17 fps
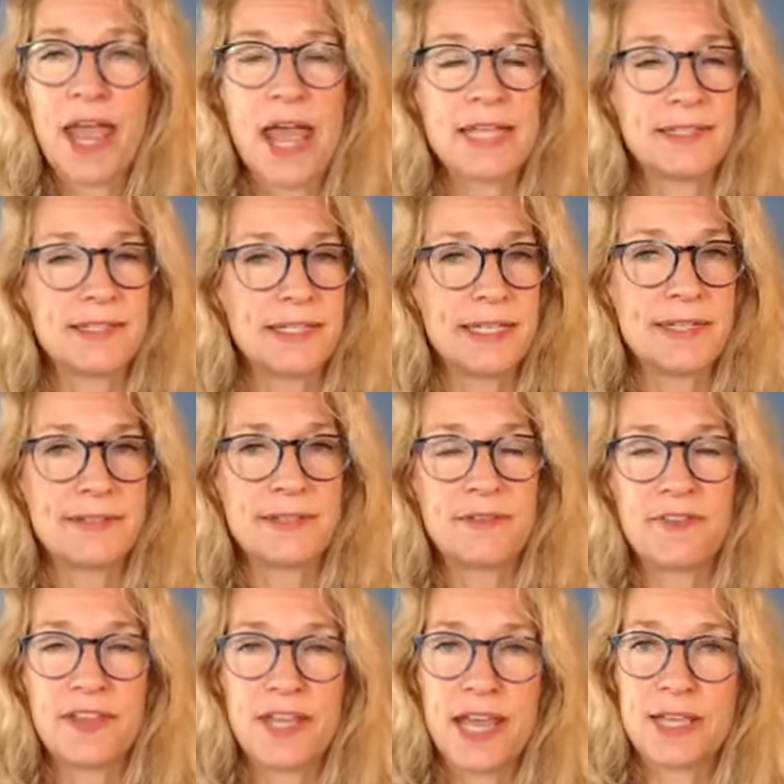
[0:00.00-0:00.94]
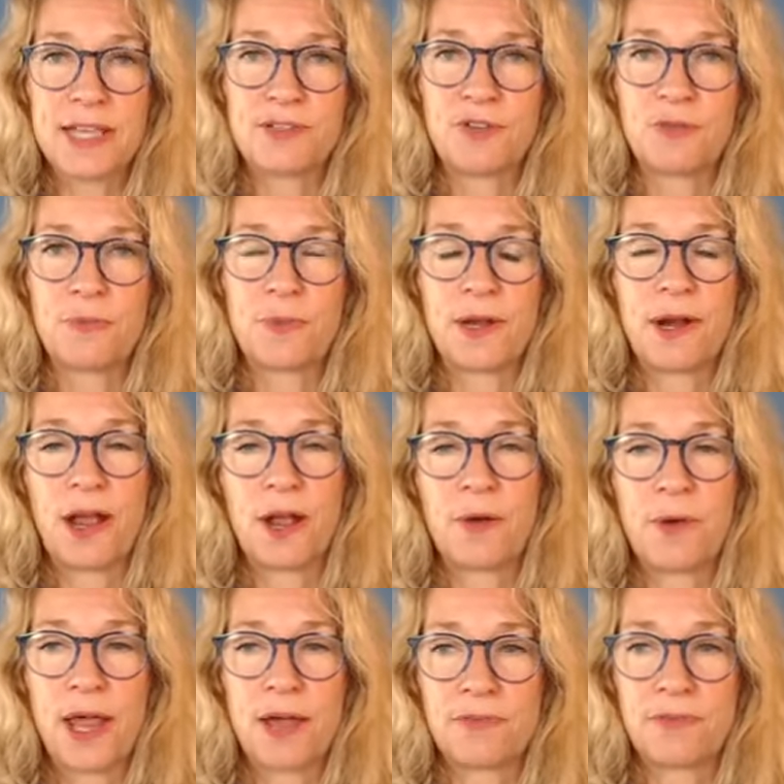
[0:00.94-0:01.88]
and seasoned VAs who've been
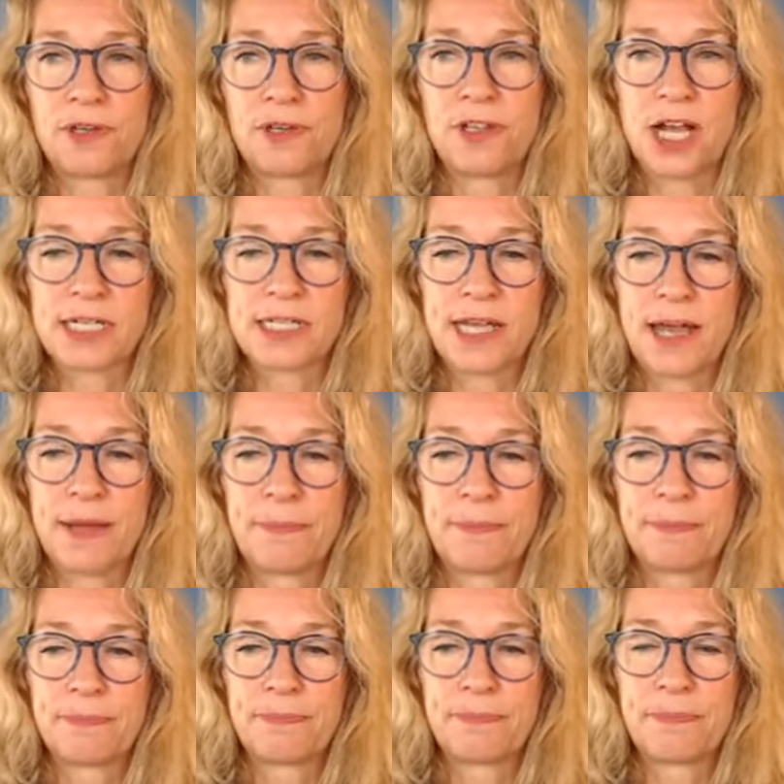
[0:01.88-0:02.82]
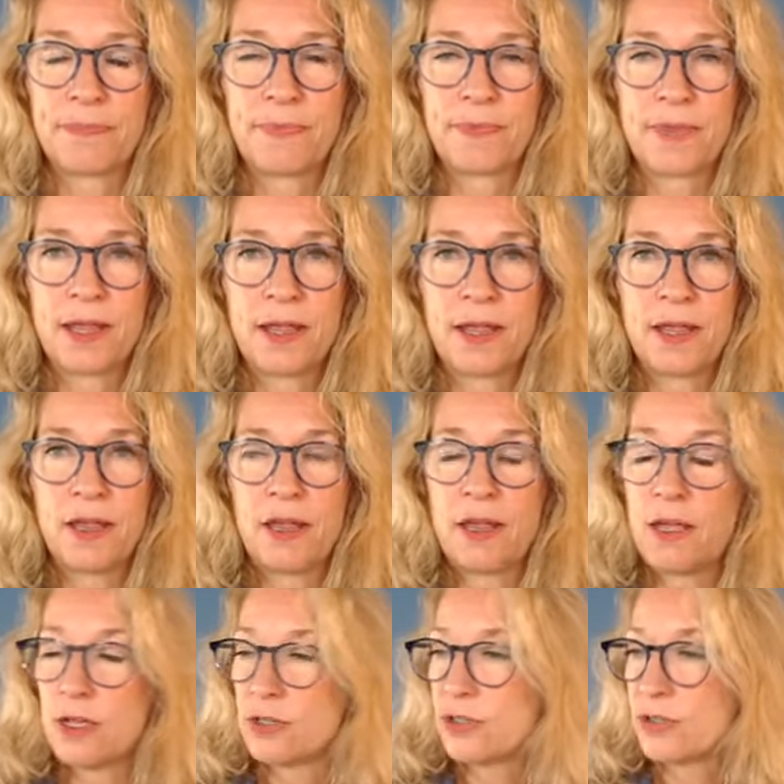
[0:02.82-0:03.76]
around for a long time.
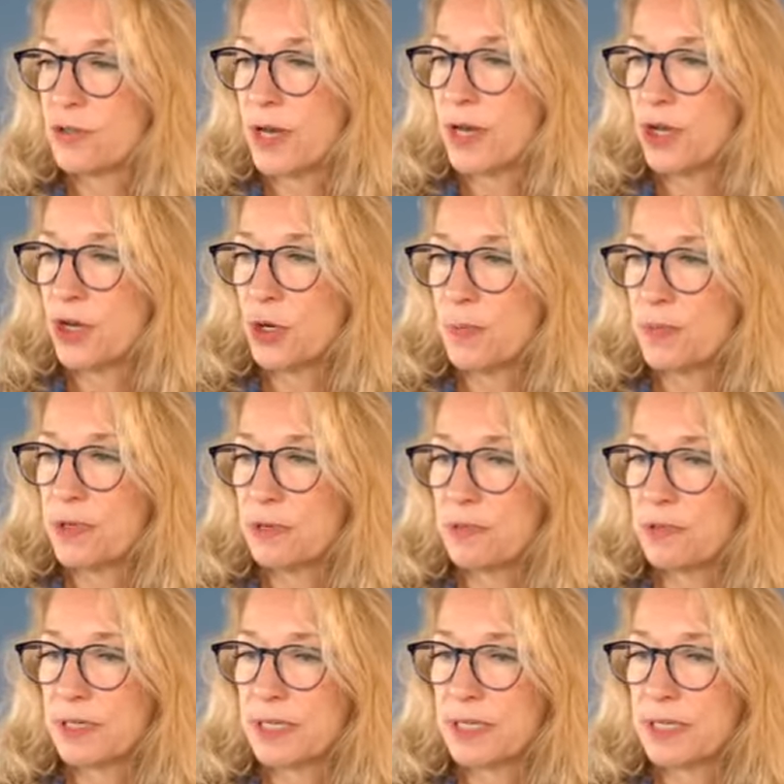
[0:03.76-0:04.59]
So I hope you will